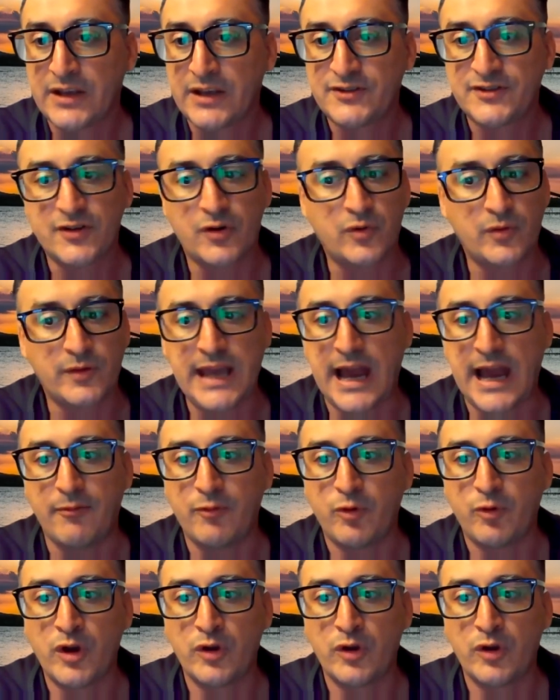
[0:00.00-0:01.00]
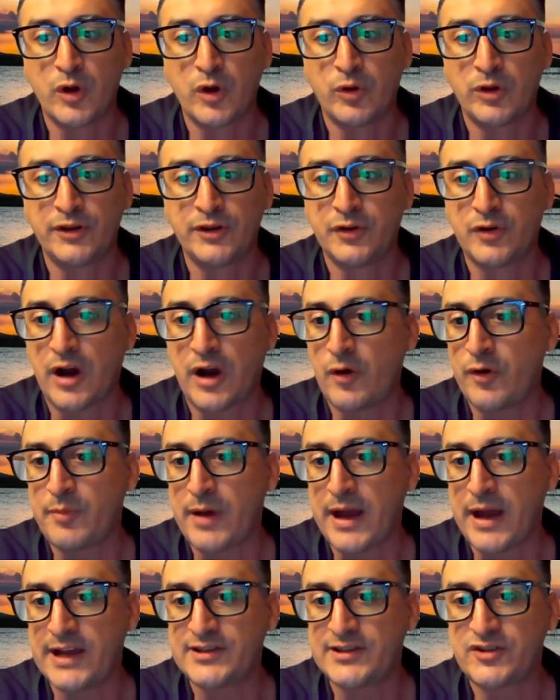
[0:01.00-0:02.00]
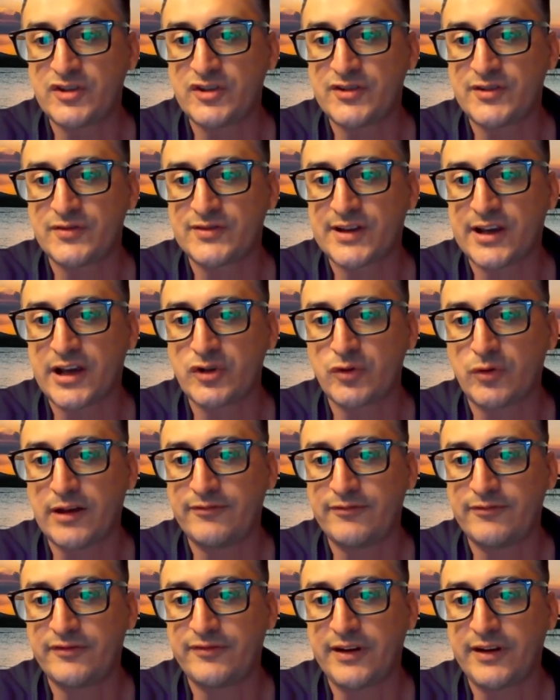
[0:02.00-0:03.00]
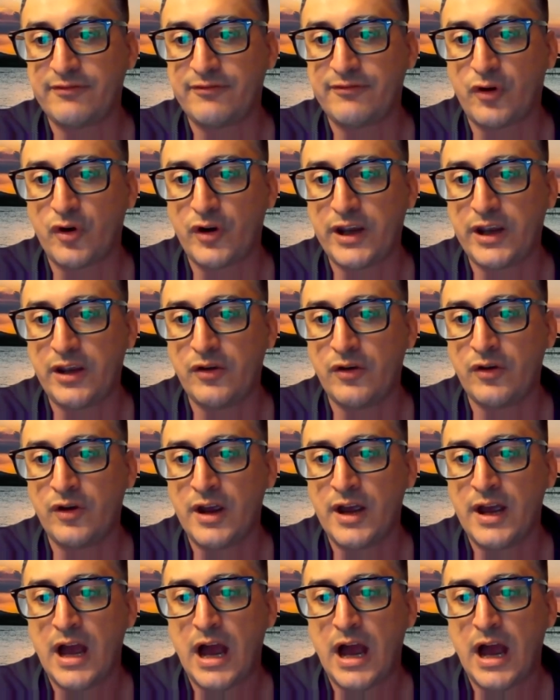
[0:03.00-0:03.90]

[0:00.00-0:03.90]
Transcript: So yeah, we will do our best just to schedule everything for you.